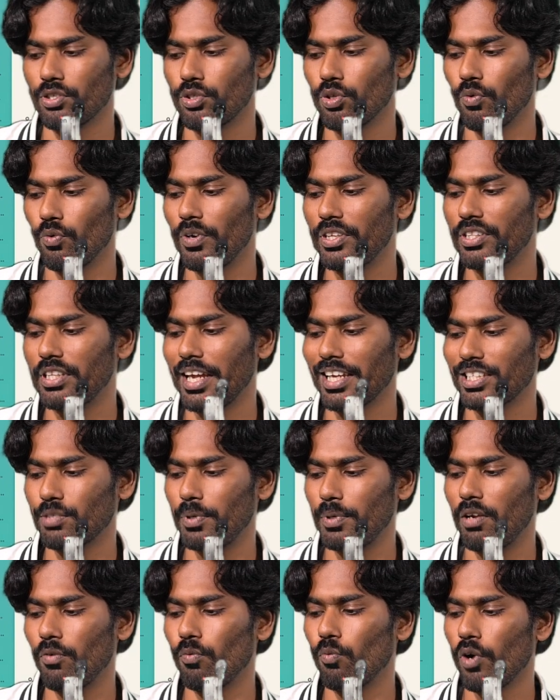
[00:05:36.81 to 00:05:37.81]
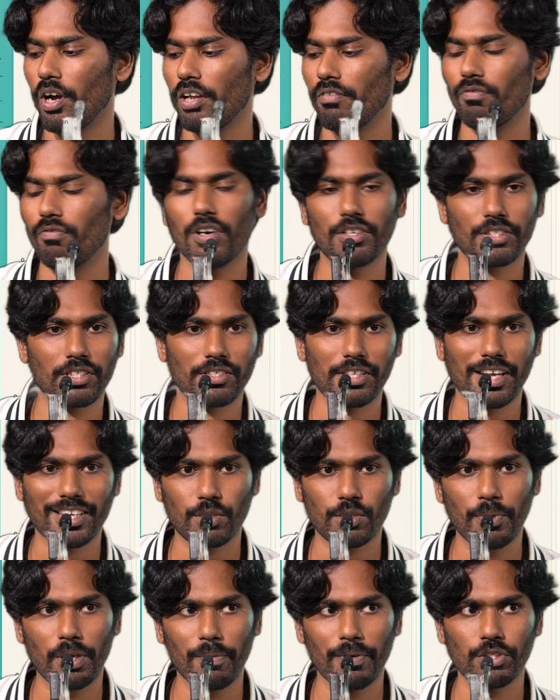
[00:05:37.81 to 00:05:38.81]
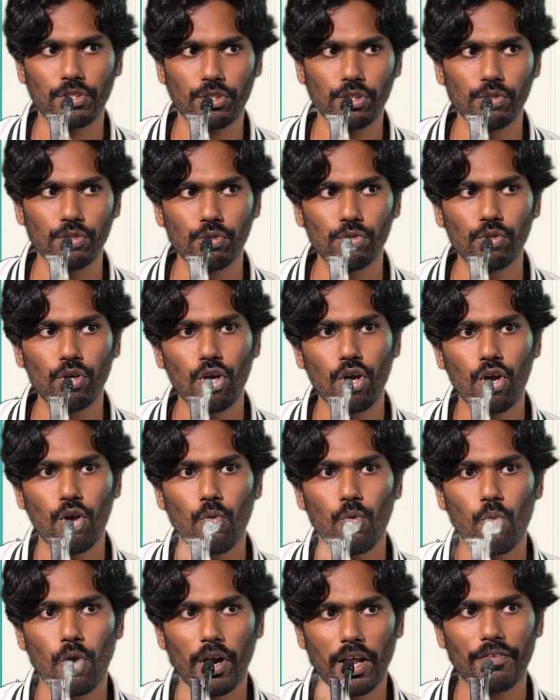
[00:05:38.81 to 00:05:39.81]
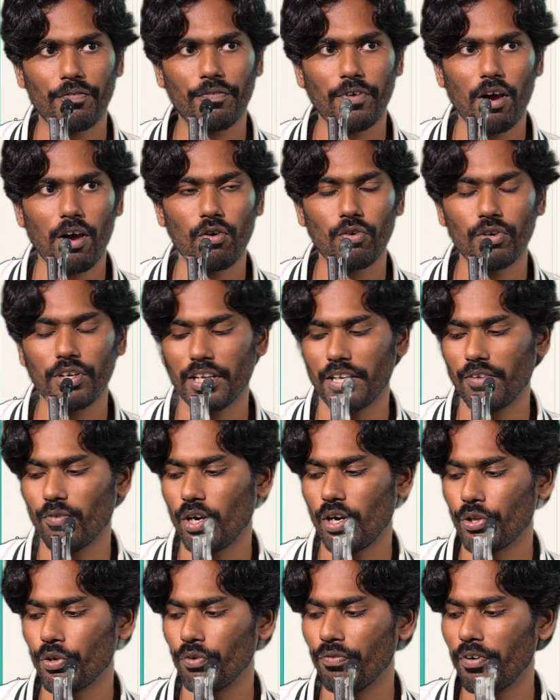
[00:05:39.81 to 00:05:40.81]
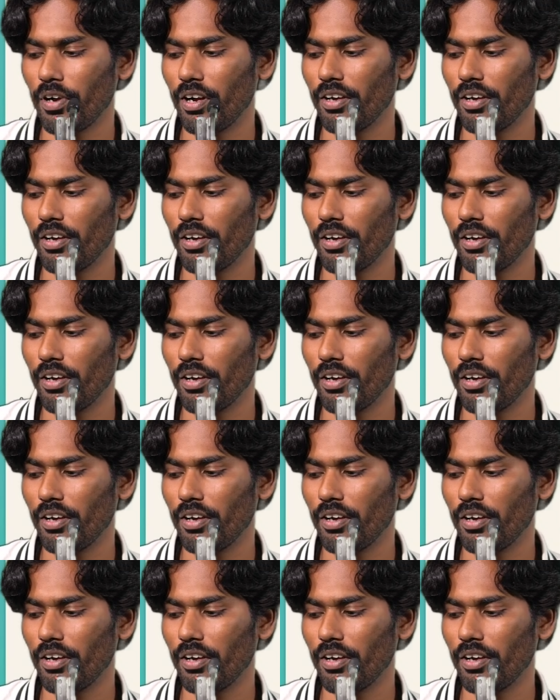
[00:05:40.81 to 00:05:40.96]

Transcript: So with experiment 1 versus experiment 2, what you